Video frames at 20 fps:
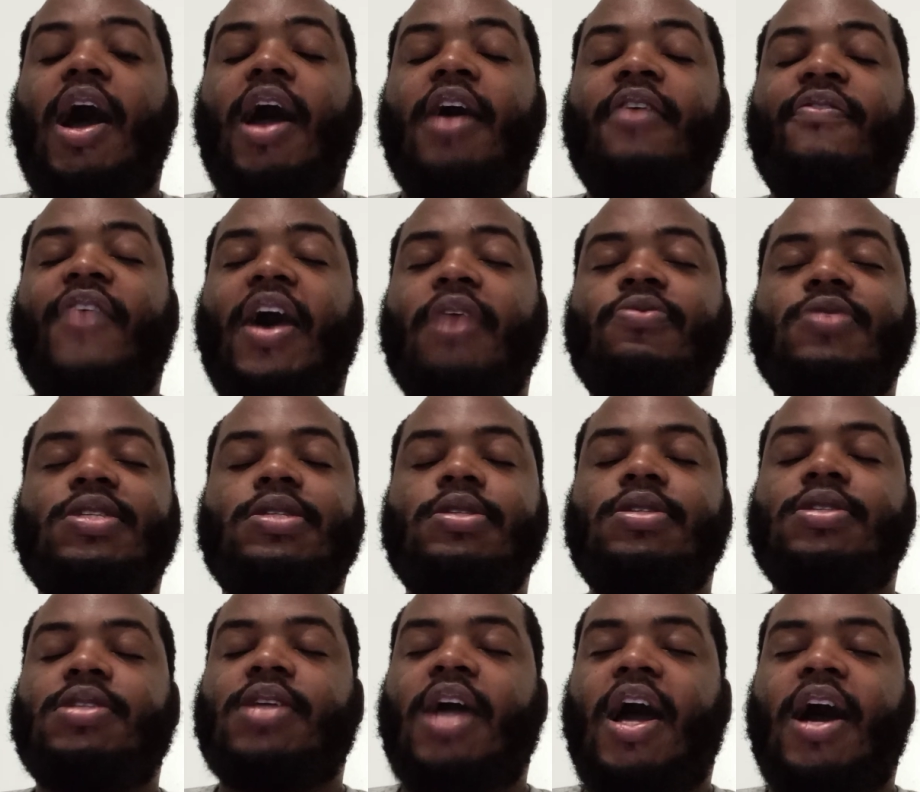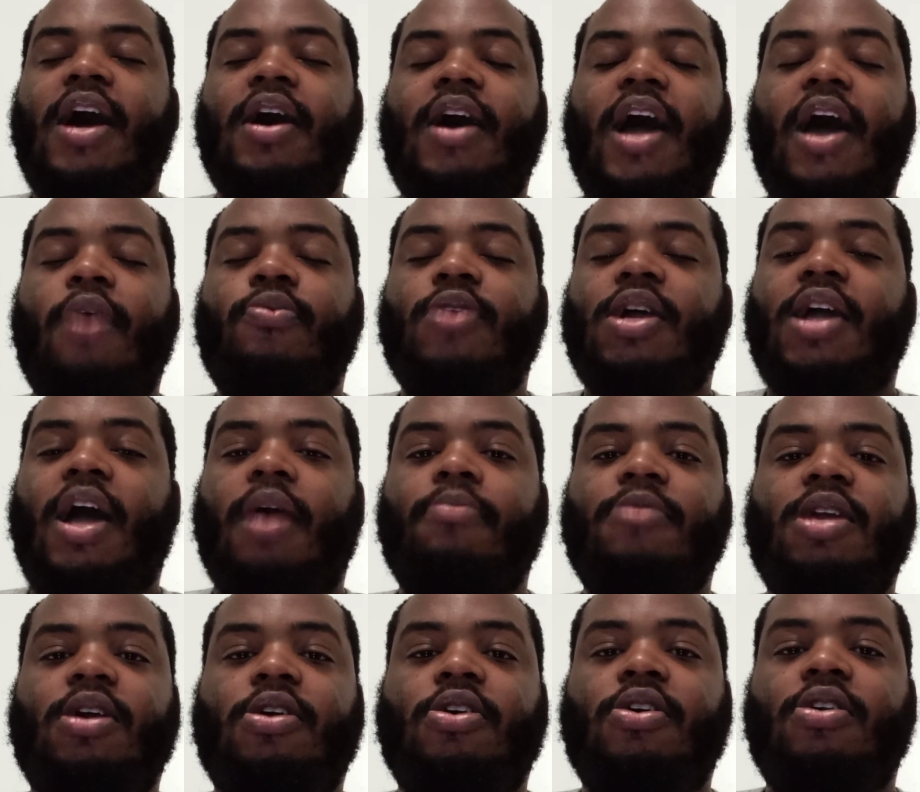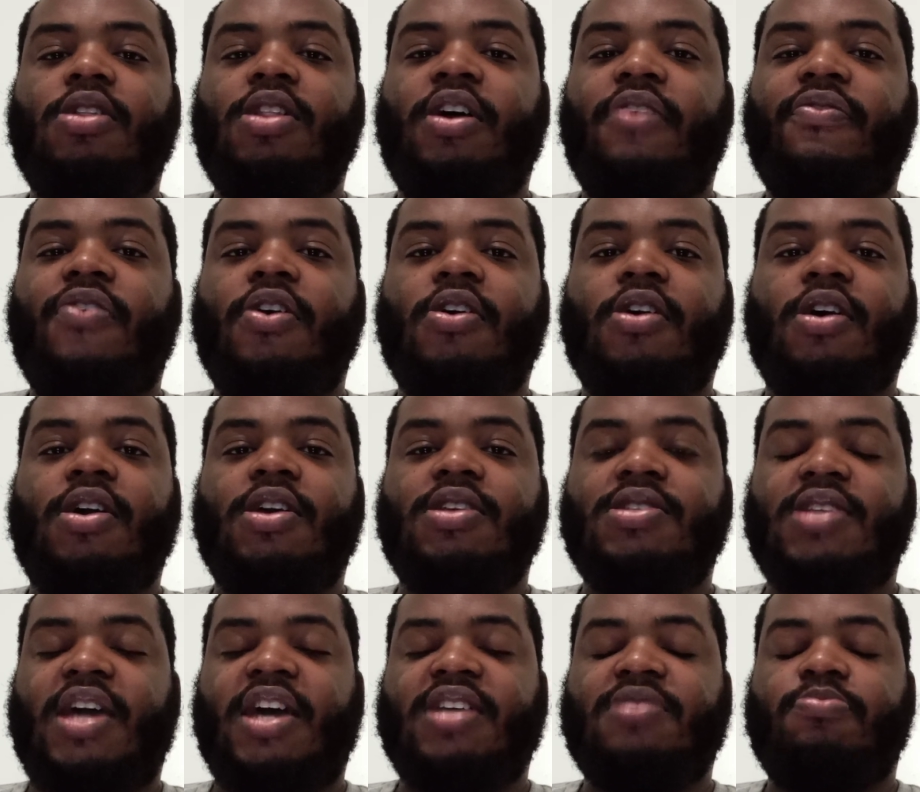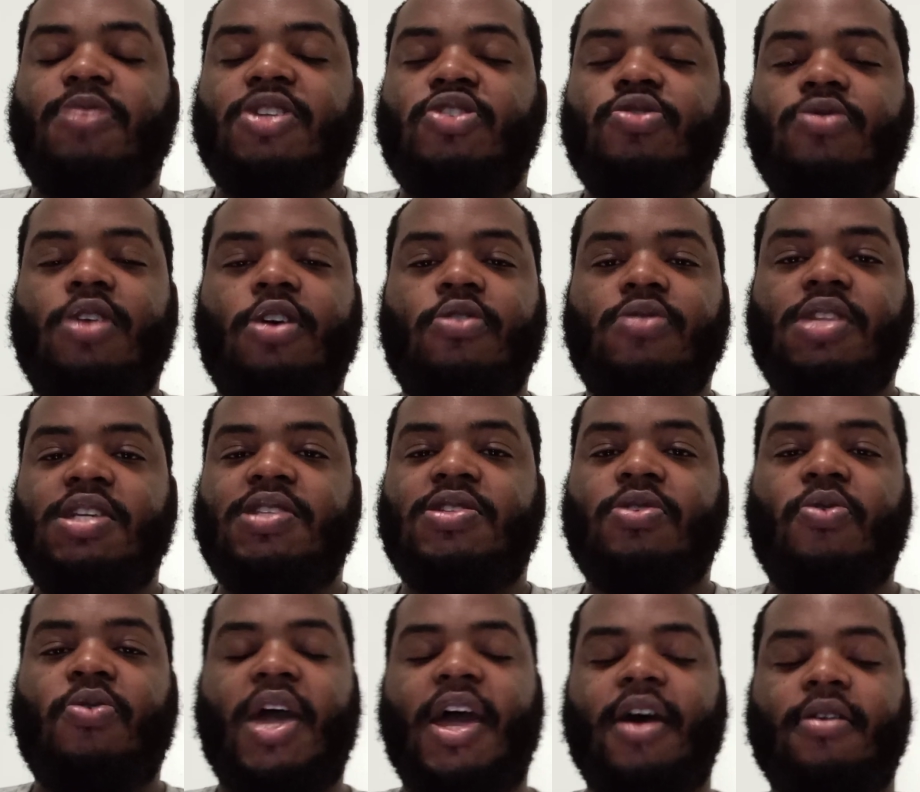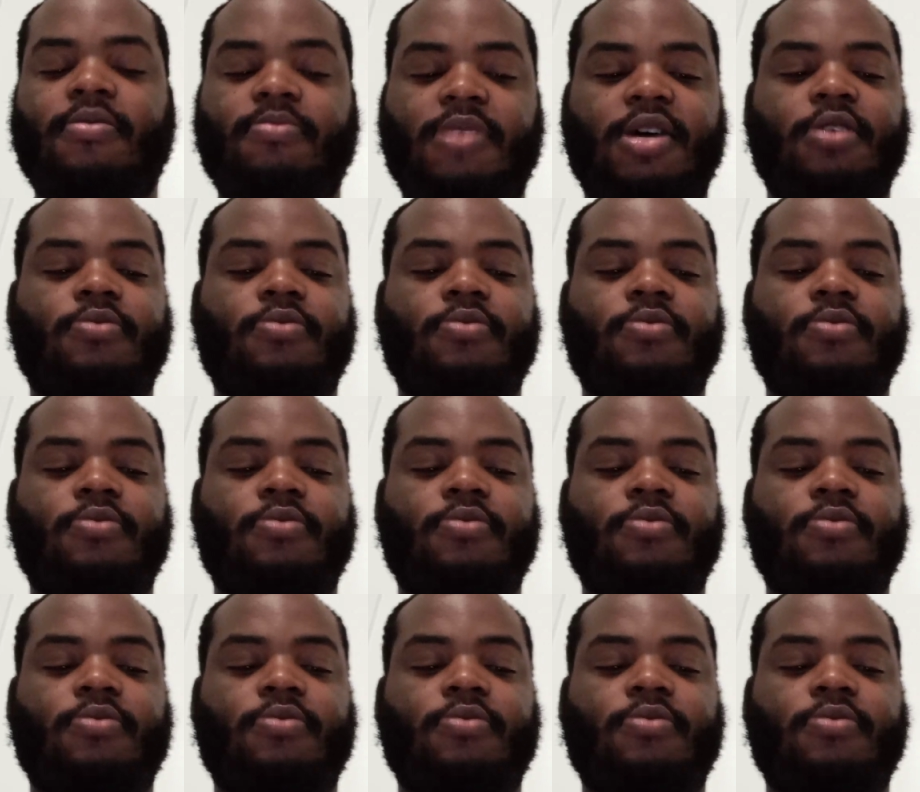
If I was Scott, I would have got me a good left hook on his ass. But, you know, Lisa had him,